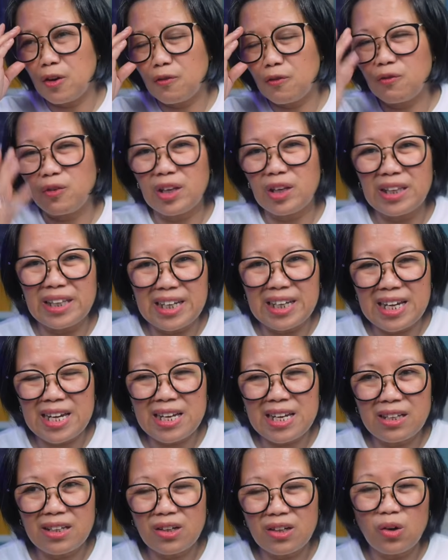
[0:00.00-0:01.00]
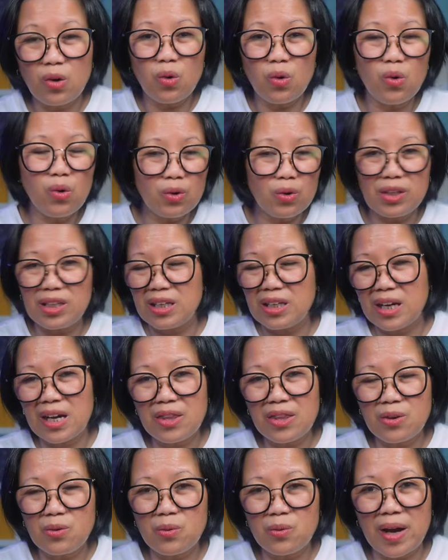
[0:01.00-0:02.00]
fill it in. Or the
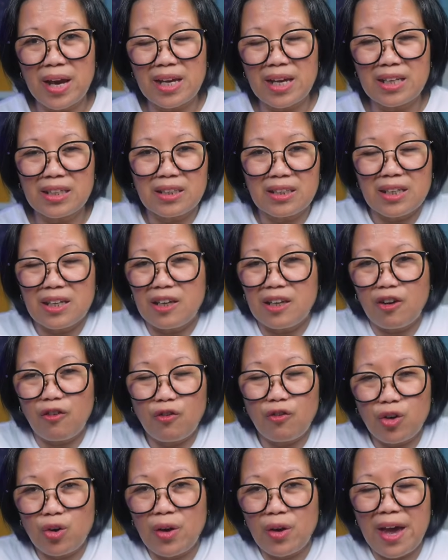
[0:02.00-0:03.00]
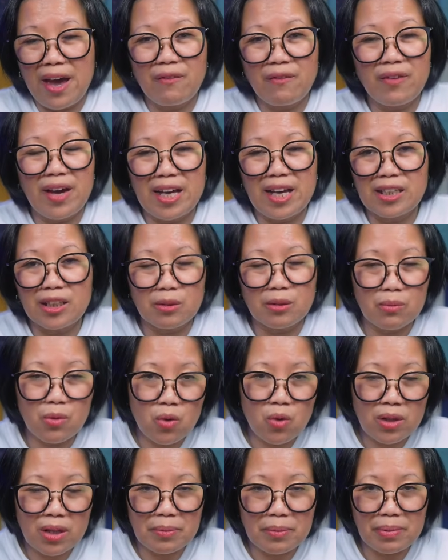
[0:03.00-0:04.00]
other way is if you have a
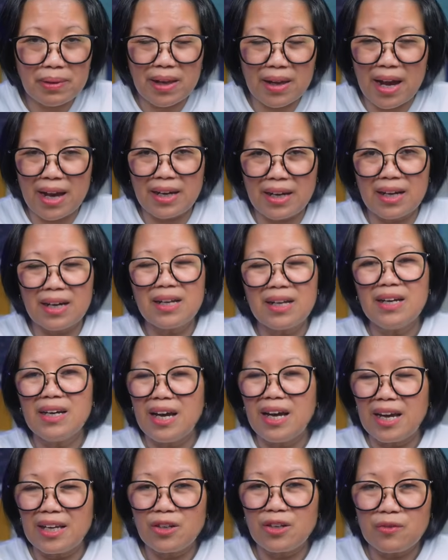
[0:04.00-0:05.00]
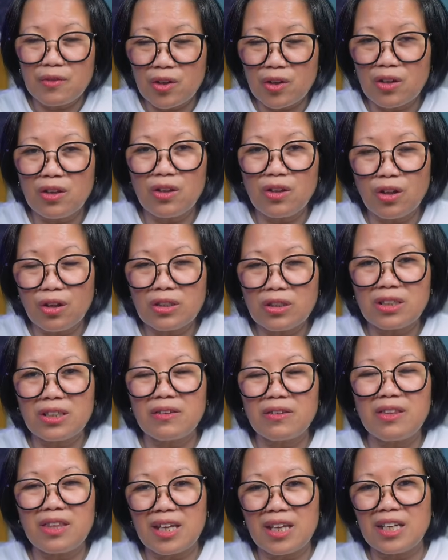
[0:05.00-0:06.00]
smaller planner and you've got lots
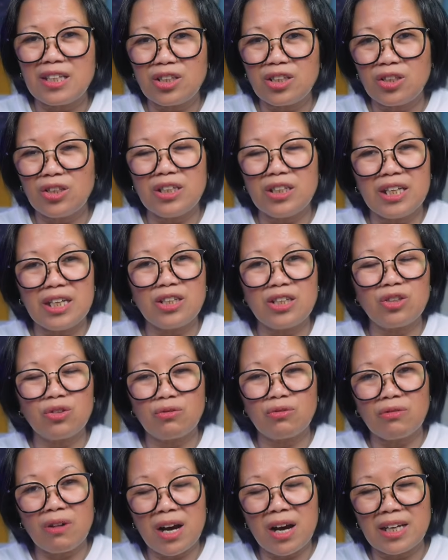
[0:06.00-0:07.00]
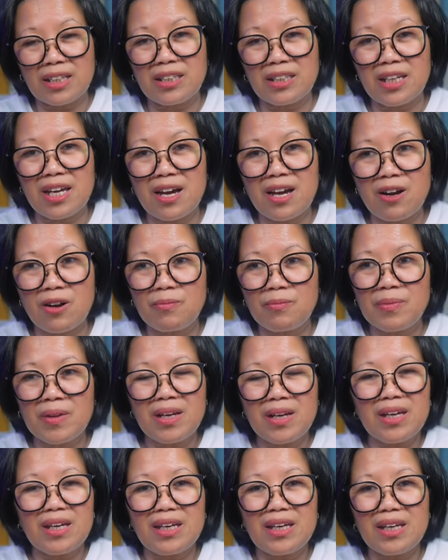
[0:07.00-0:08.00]
of things you need to write down,
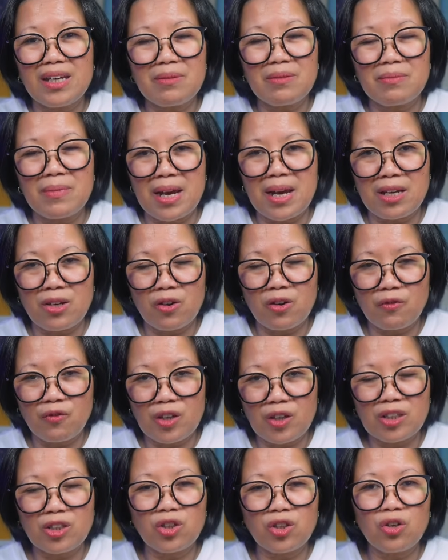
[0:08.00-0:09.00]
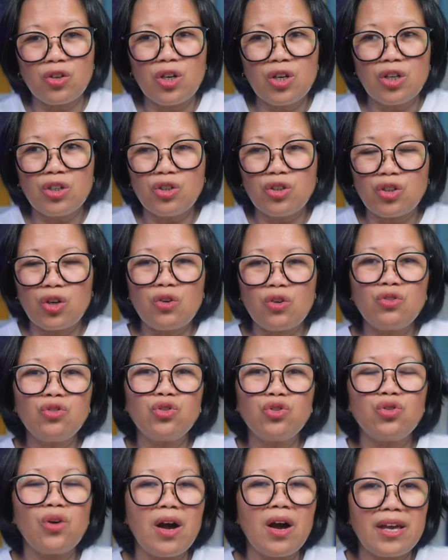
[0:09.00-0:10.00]
it may not fit. So don't
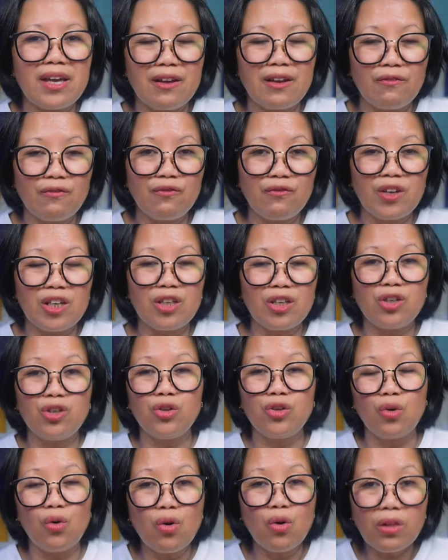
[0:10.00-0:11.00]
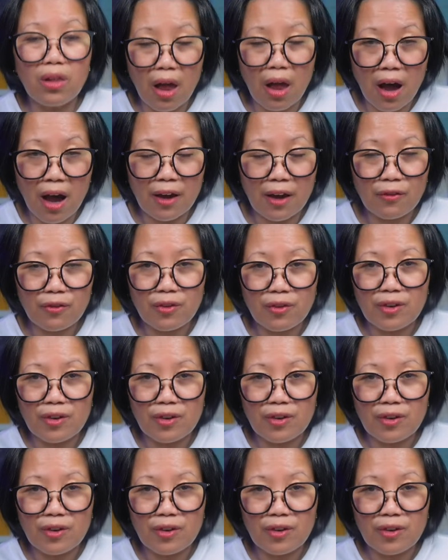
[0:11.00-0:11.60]
try and fit your life